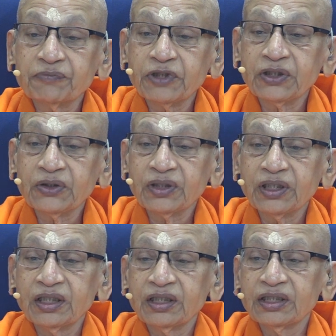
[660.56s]

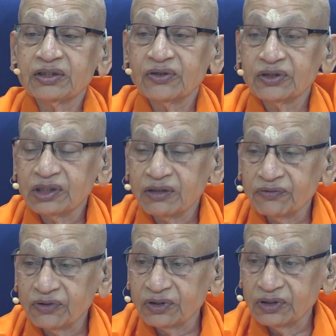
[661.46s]
particular is called
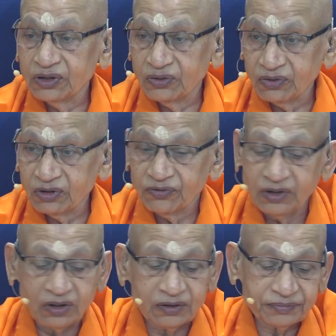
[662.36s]
Sarvadruk, the knower of
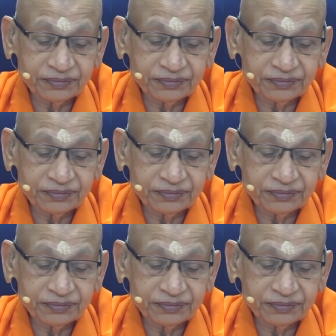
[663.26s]
all.